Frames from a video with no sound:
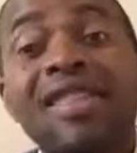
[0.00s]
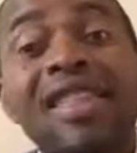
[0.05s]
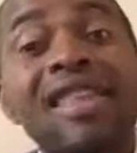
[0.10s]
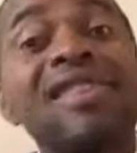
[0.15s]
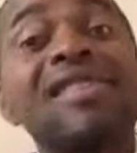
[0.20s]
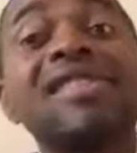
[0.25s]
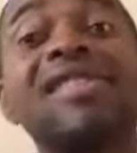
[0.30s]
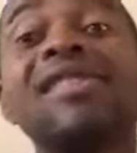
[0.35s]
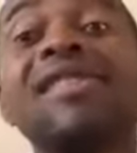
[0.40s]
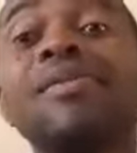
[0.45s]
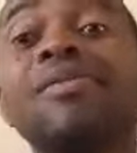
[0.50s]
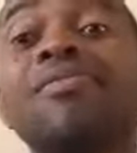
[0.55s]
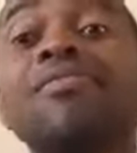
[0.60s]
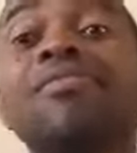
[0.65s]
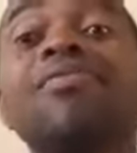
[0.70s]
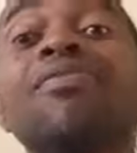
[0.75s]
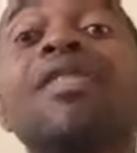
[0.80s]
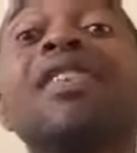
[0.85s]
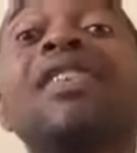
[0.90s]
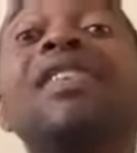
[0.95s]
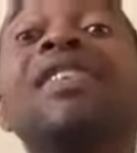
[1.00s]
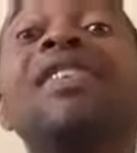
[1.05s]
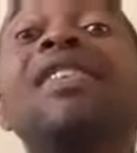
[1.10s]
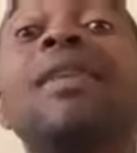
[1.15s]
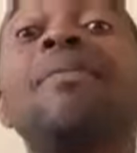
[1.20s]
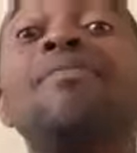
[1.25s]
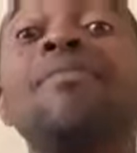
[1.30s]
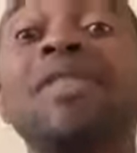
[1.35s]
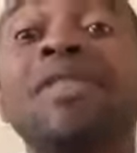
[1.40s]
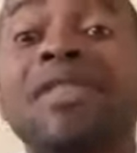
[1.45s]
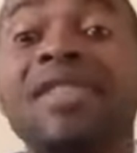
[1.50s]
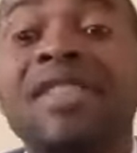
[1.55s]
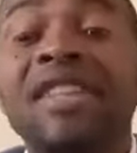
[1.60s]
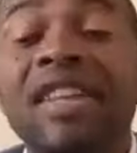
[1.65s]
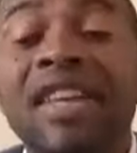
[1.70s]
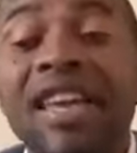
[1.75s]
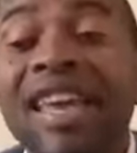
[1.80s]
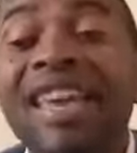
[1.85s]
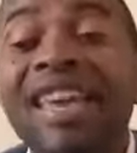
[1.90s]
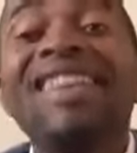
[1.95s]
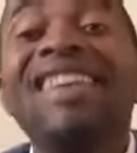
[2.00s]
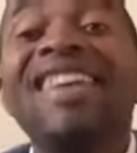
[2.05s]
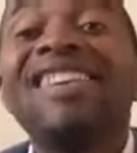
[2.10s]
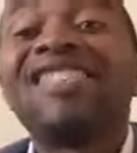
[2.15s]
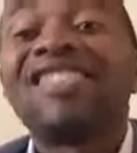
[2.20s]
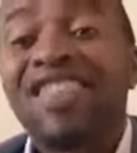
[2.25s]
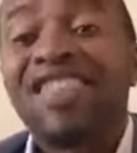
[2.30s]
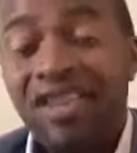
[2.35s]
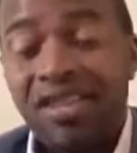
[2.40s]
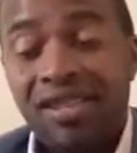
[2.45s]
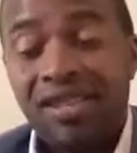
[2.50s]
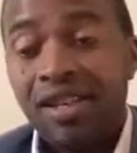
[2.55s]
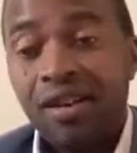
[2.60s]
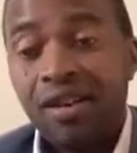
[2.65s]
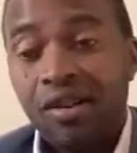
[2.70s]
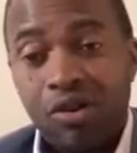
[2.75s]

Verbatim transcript: This is in a meeting, in a church,